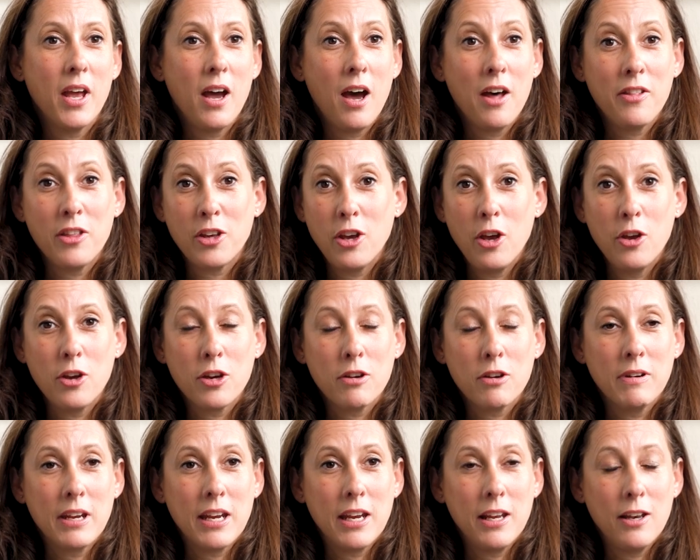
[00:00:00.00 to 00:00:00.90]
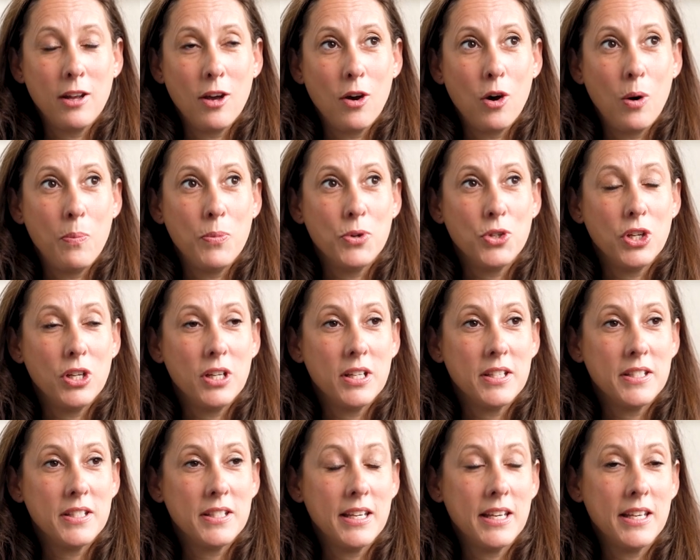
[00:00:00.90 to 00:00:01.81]
Other co-curricular
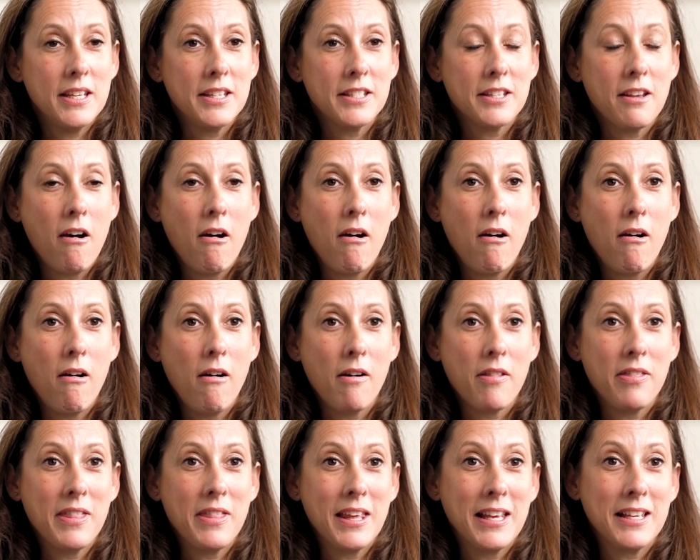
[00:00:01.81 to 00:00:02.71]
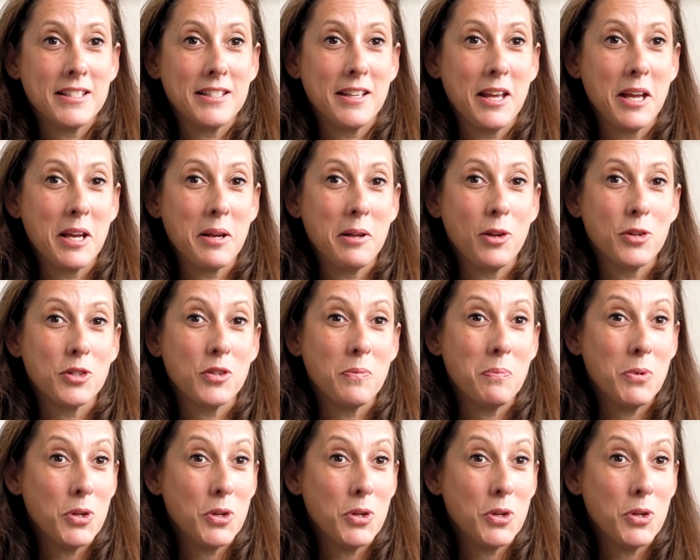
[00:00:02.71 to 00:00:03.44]
opportunities are things like lots